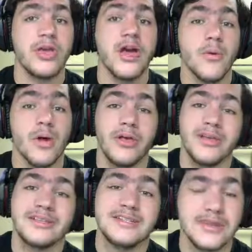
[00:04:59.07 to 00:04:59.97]
while it
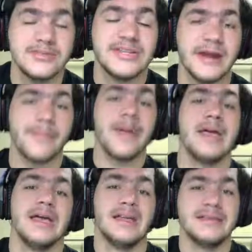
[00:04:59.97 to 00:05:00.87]
can still set up
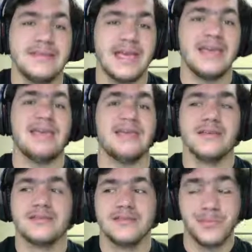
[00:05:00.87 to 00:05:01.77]
and take
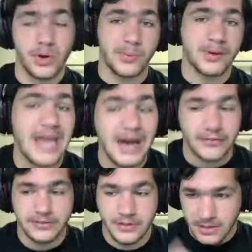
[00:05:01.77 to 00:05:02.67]
some Pokemon
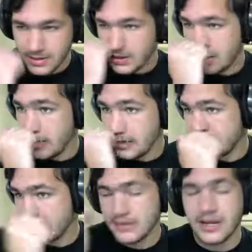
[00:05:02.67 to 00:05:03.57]
out.
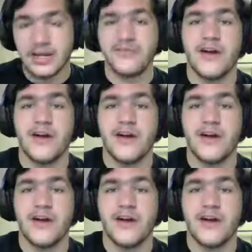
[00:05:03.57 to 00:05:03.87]
It's 95